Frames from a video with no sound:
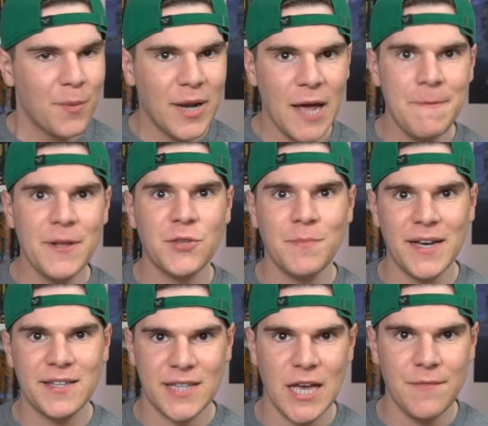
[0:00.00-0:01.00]
When I pitched
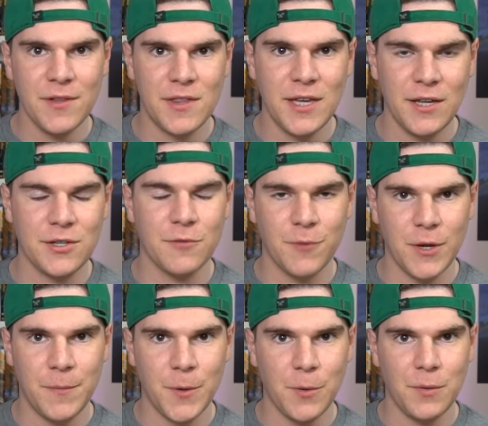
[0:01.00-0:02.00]
my 7 season
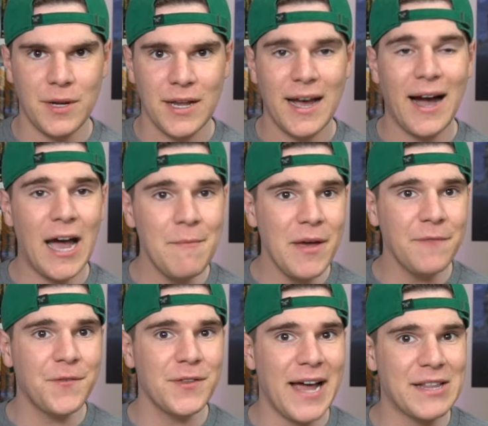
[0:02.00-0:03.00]
reboot, I
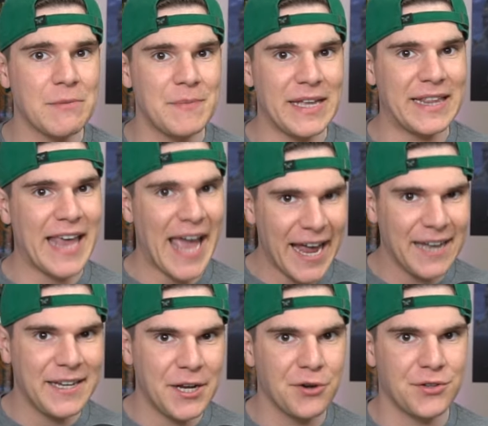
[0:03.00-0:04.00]
meant for that to be
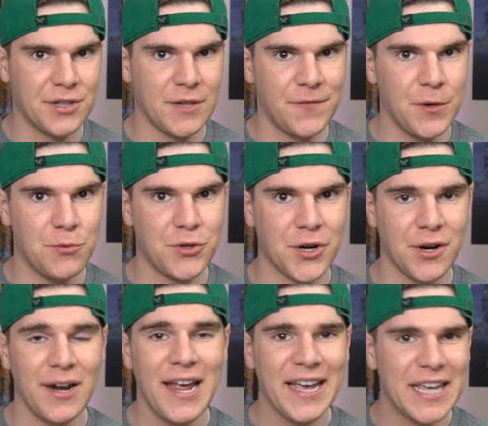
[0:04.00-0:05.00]
10 years in the
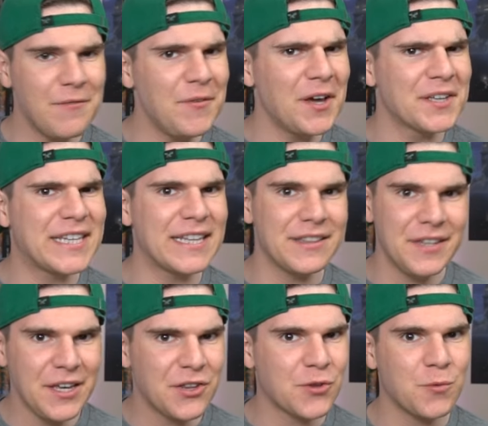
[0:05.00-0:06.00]
future, giving us at
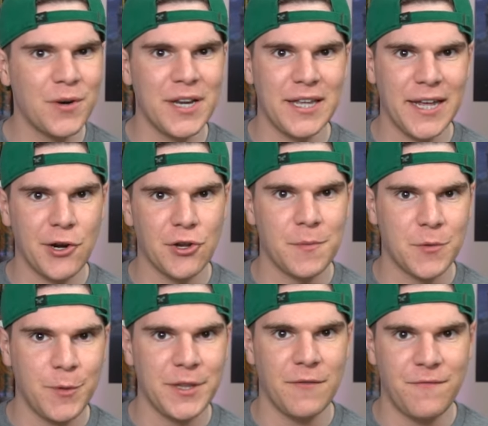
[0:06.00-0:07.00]
least 20 years
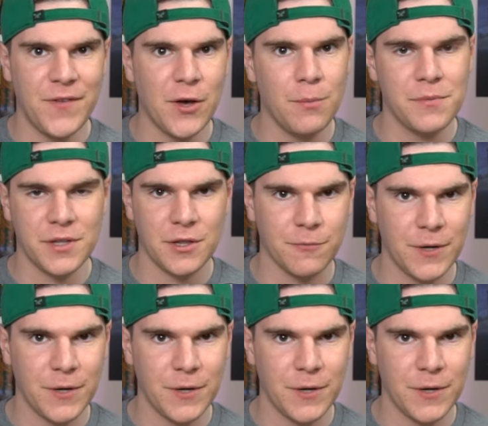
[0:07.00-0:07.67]
between the films and the